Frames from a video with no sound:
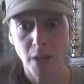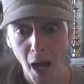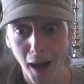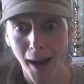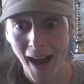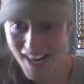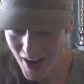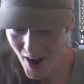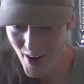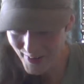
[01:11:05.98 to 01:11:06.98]
Yeah, I
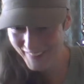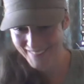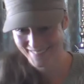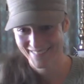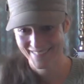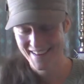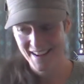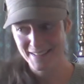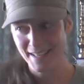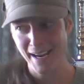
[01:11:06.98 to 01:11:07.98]
know.
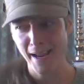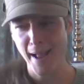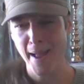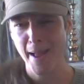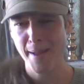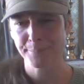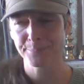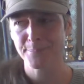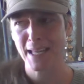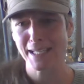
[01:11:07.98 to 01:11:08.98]
It's like, um,
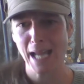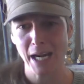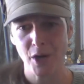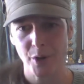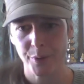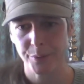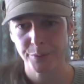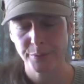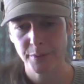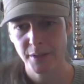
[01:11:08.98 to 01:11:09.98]
yeah, no.
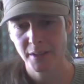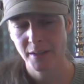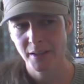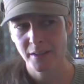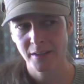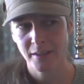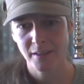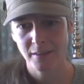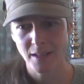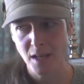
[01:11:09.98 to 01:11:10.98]

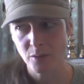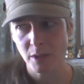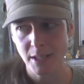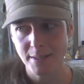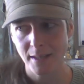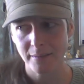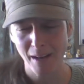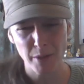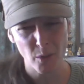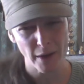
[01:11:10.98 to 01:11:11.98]
That's unrealistic.
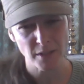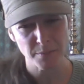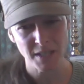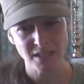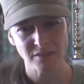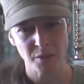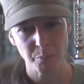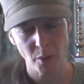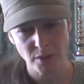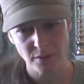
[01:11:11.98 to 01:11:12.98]
That requires obsessive
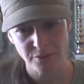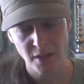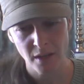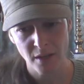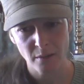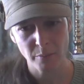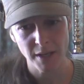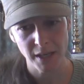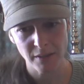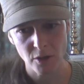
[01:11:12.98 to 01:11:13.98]
compulsive
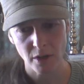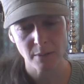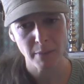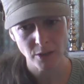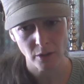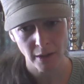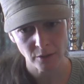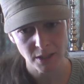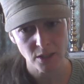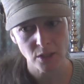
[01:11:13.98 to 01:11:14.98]
behavior and mental
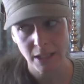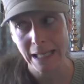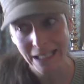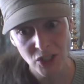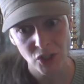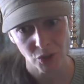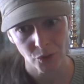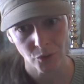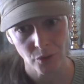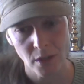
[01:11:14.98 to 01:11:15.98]
illness to get to.